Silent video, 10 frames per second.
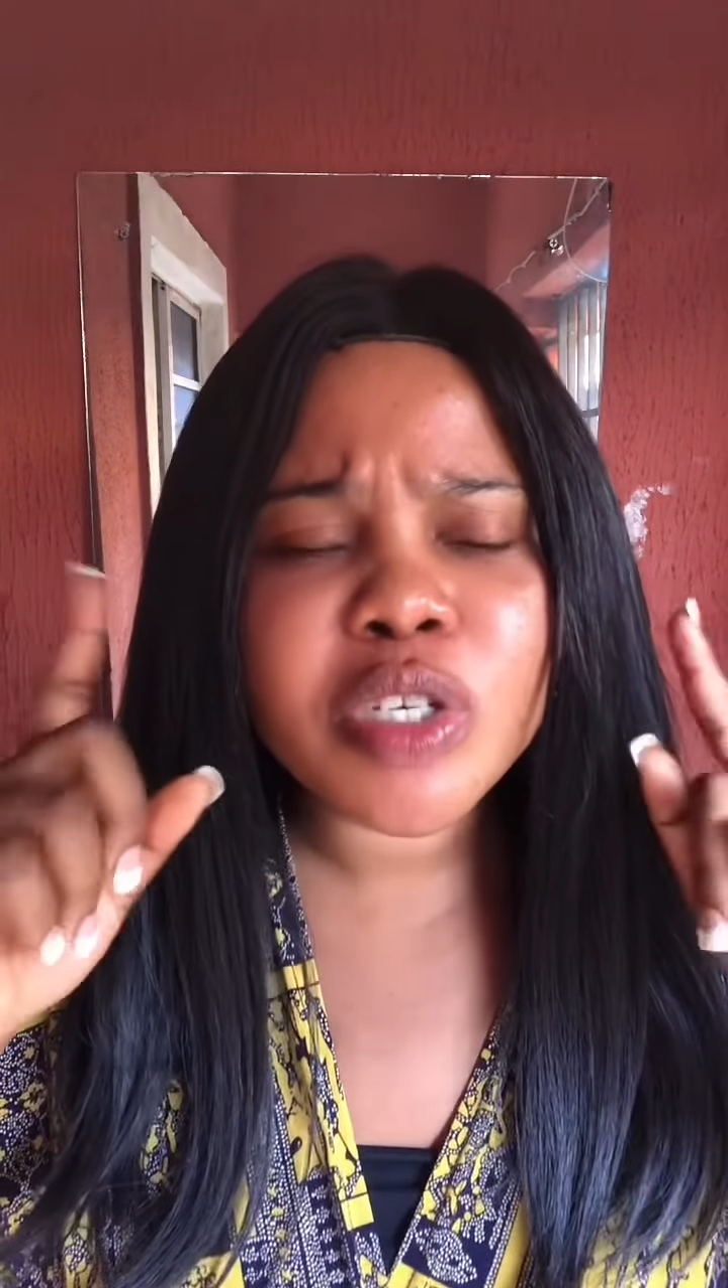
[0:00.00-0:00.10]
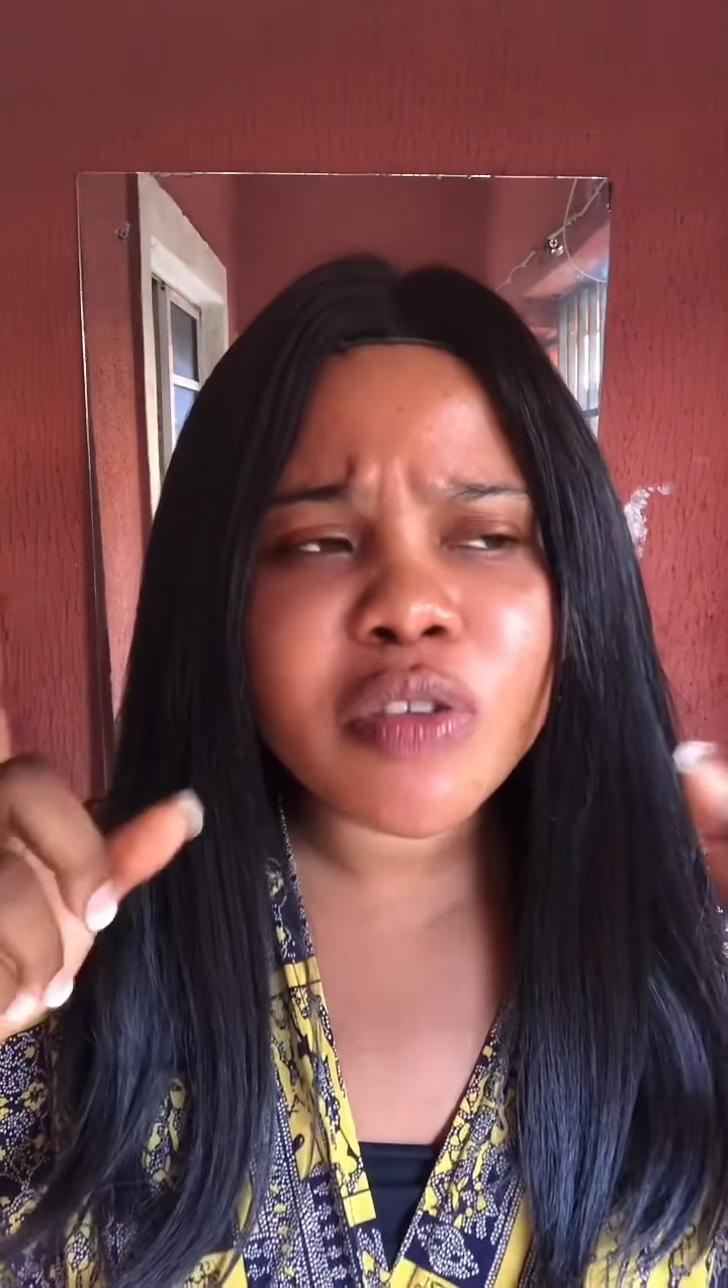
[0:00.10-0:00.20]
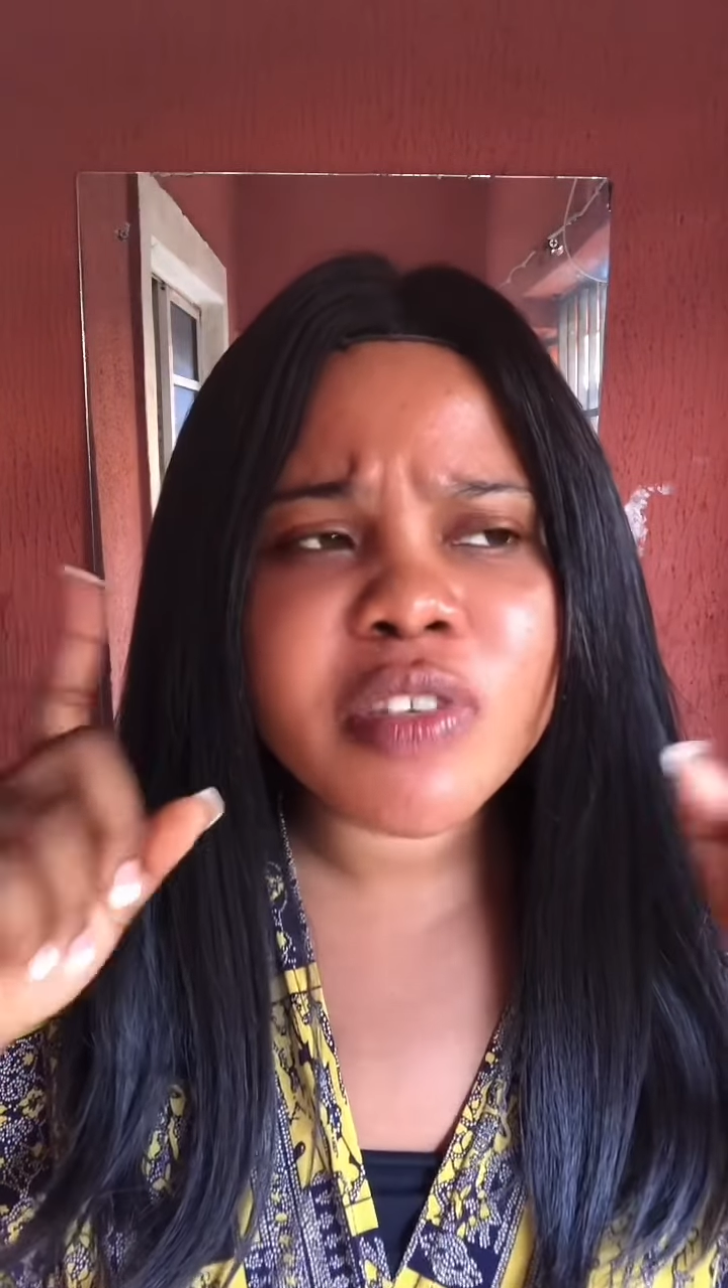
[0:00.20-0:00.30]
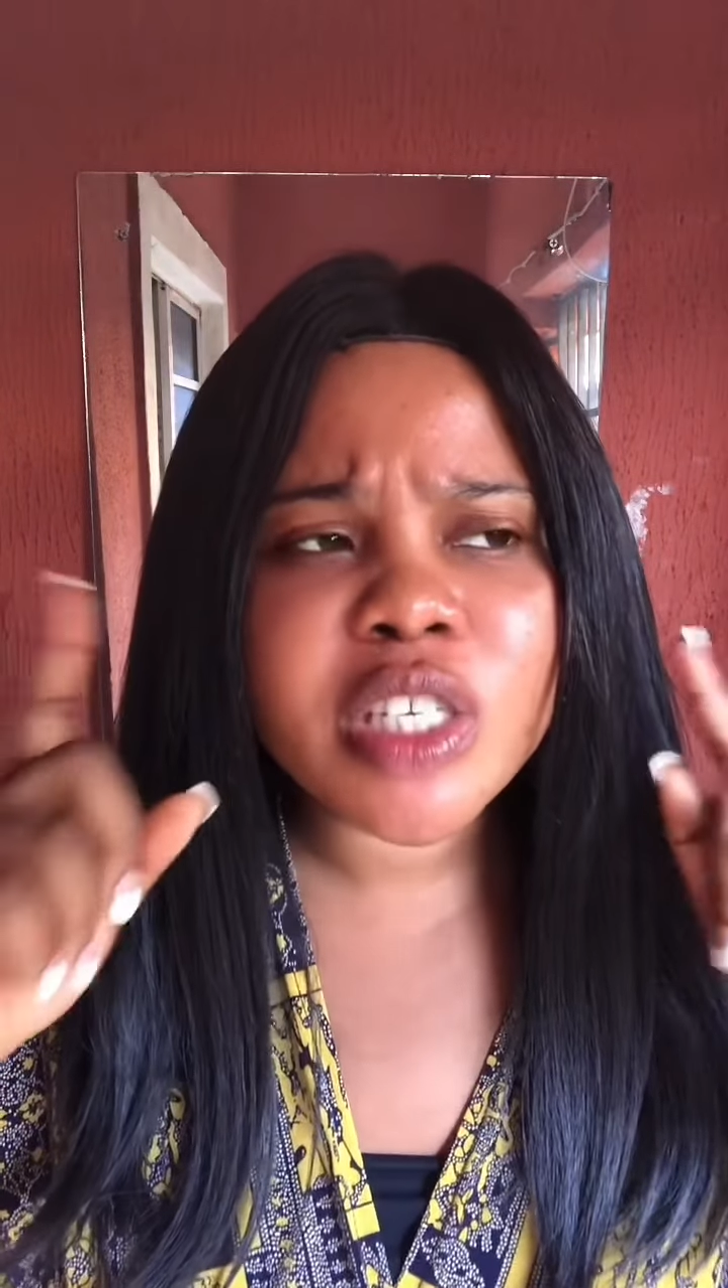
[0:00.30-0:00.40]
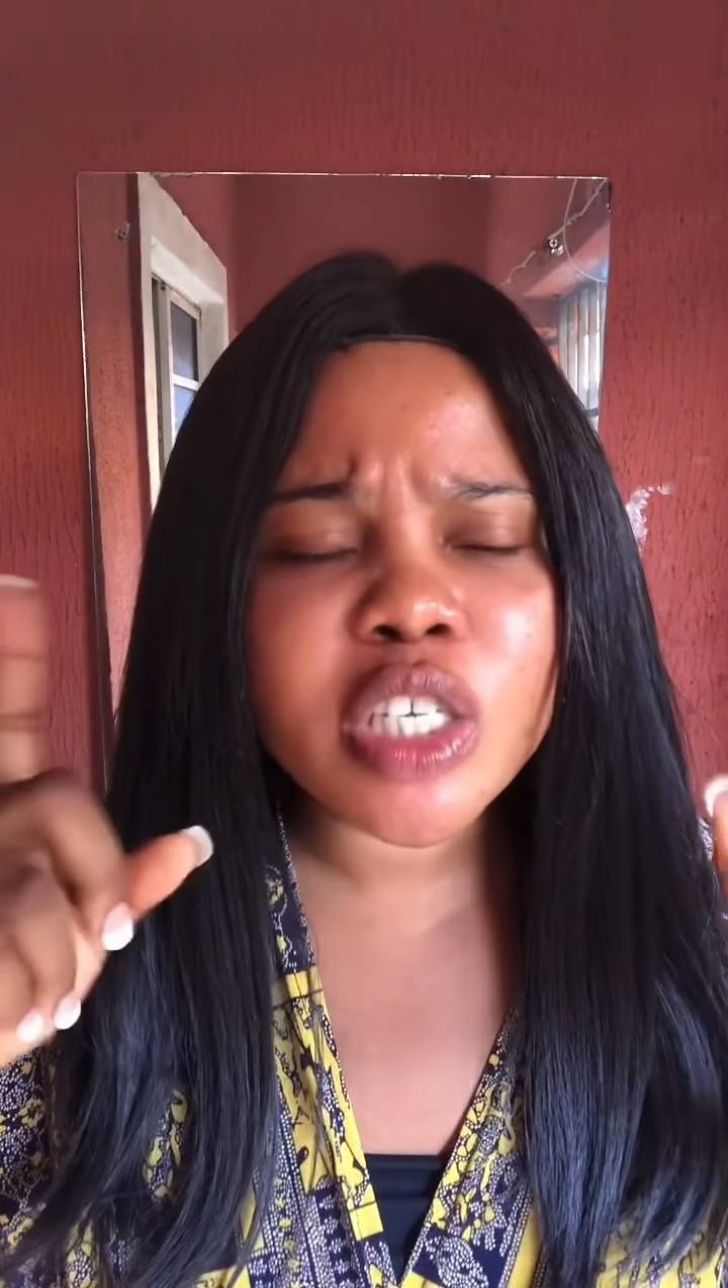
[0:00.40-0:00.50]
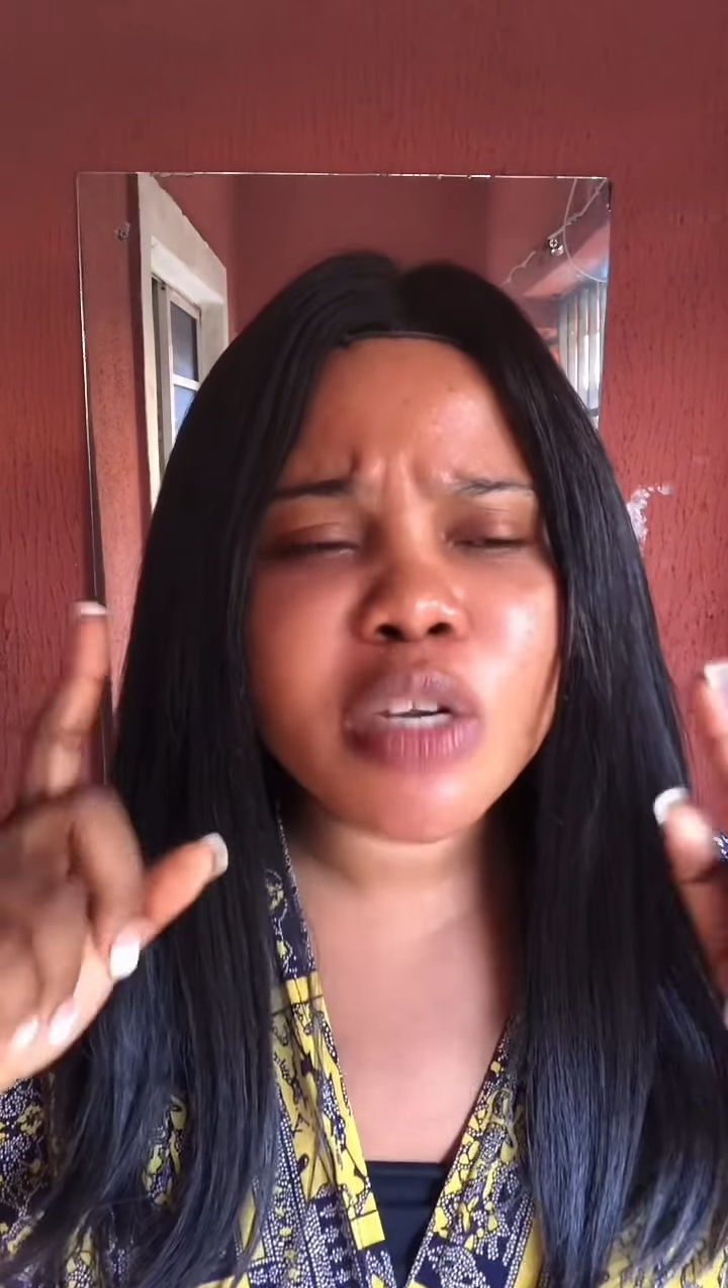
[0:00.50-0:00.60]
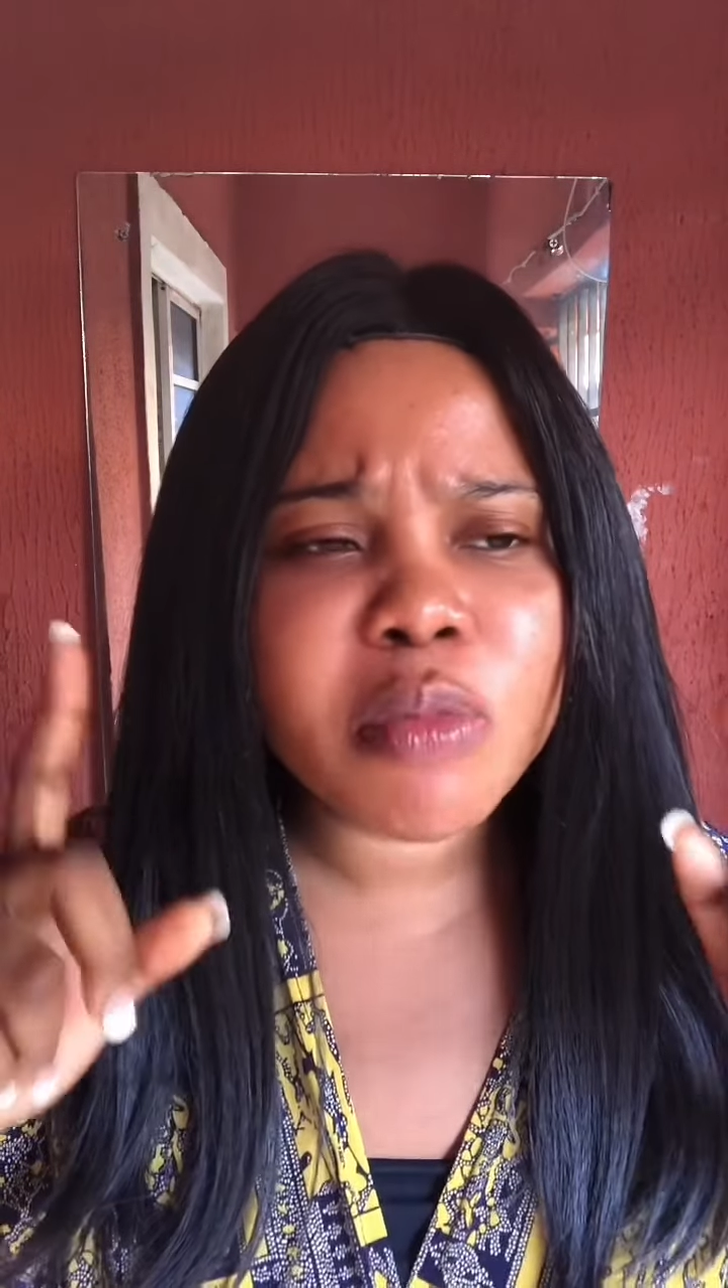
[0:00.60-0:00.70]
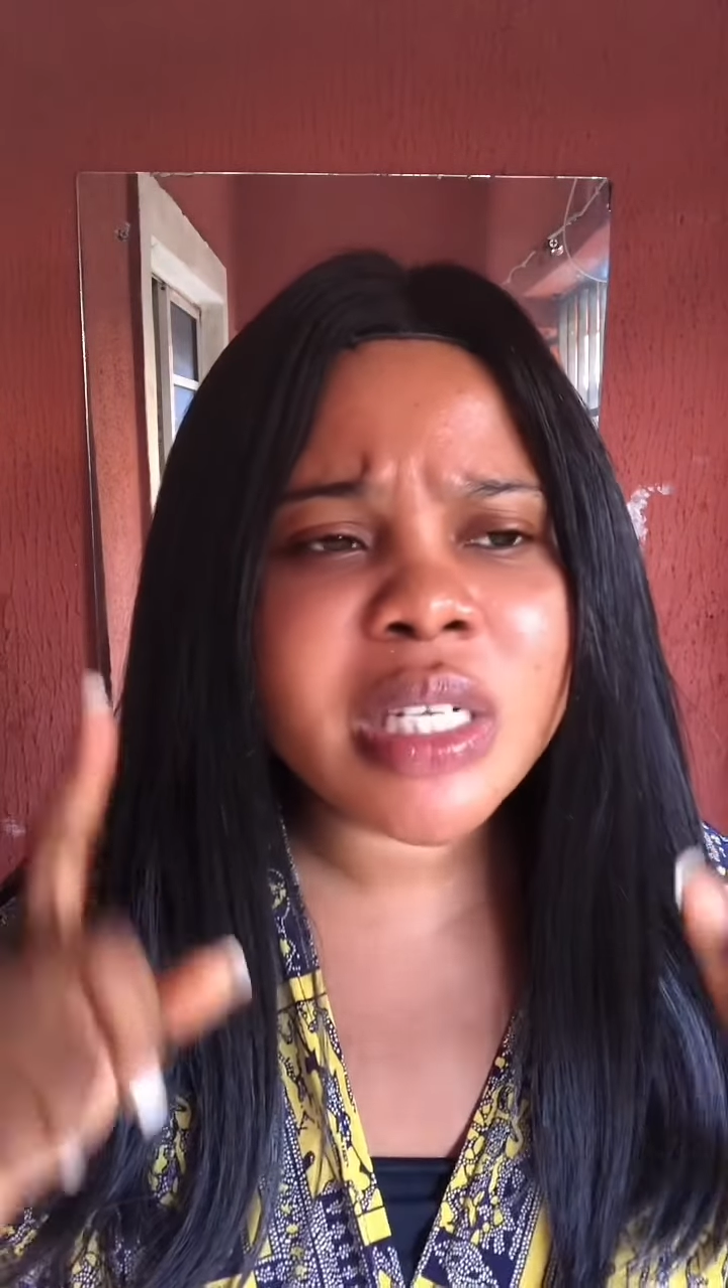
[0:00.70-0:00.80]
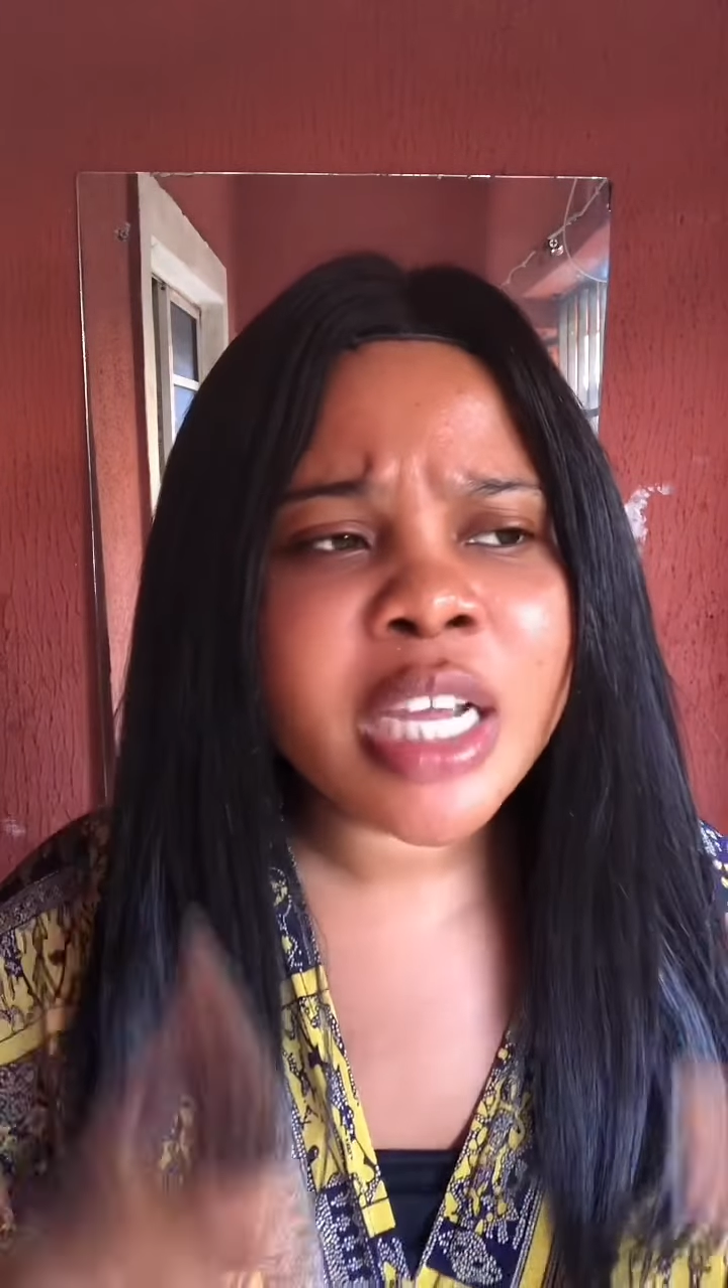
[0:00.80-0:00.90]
of discernment